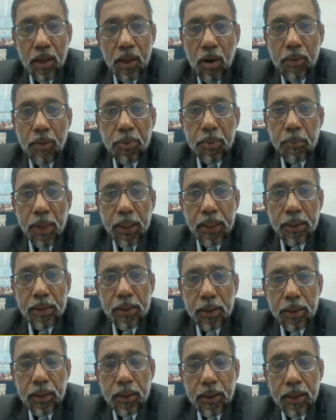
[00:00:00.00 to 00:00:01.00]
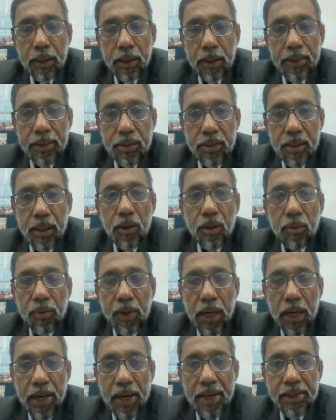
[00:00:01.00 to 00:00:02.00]
So government, in a stage
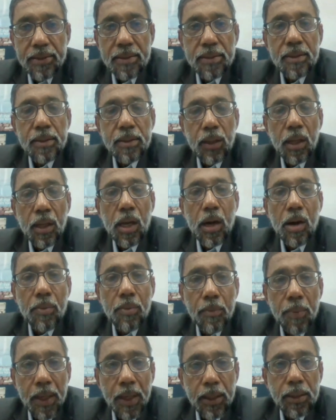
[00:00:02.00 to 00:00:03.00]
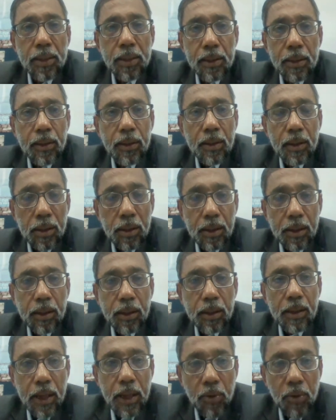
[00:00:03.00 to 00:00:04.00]
of rise, the government
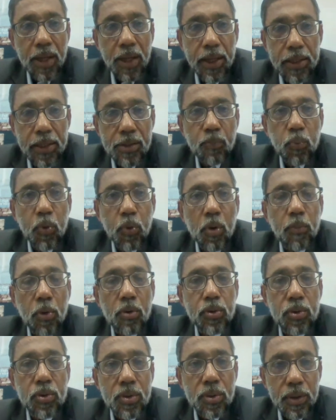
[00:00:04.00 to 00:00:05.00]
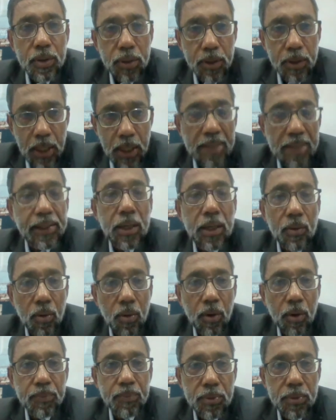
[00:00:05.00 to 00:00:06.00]
nowadays promotes other
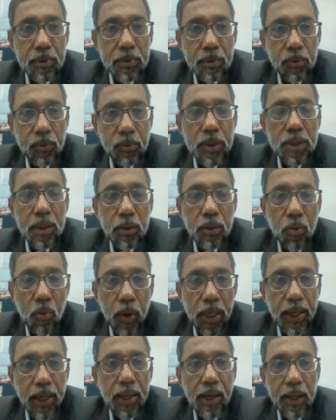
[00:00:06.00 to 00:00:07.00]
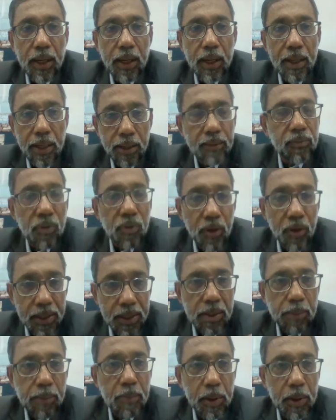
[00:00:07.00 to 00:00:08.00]
crops which are quick yielding.
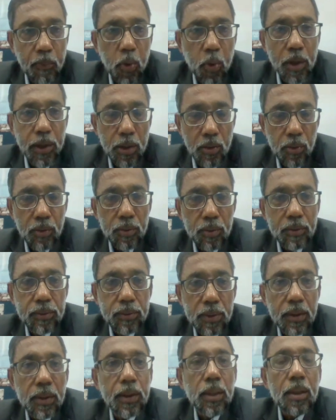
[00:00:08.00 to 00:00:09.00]
For example, potato.